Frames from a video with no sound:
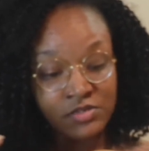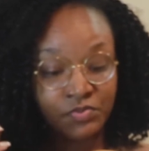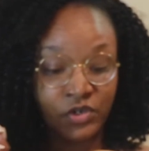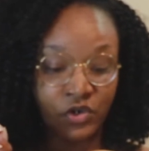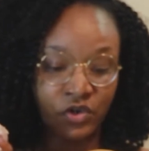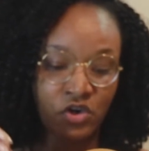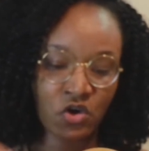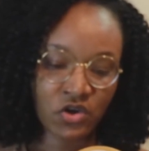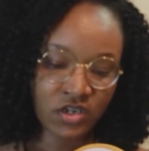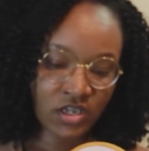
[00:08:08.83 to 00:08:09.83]
It's pure
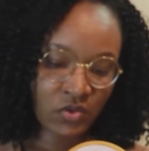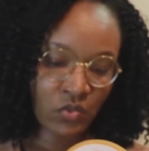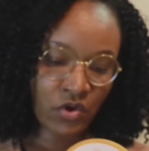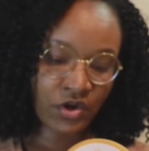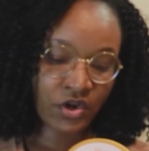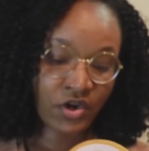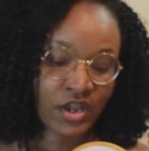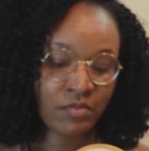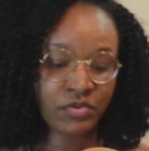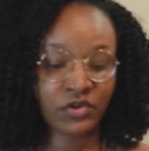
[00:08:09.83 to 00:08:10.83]
coconut water
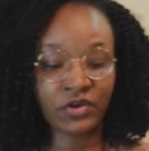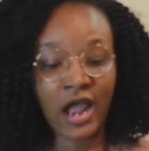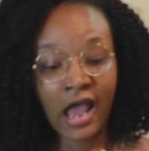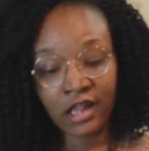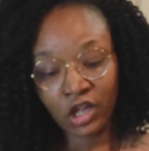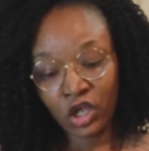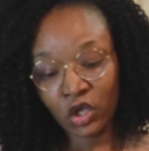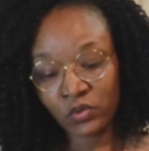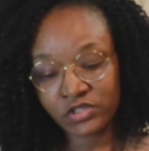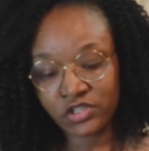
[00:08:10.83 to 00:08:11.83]
and pure aloe.